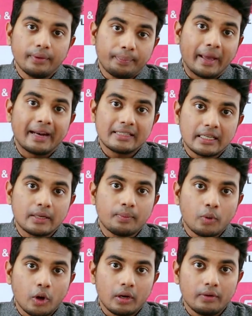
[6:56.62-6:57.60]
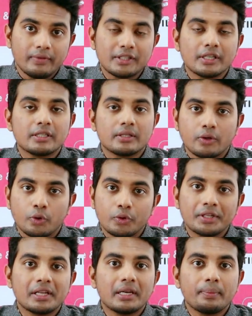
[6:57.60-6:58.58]
paracetamol, which is
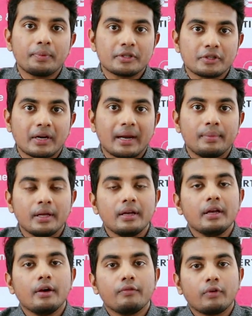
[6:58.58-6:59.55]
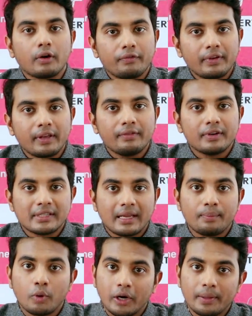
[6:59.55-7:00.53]
routinely prescribed for fevers
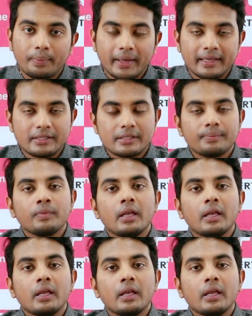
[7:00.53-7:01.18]
and body pains.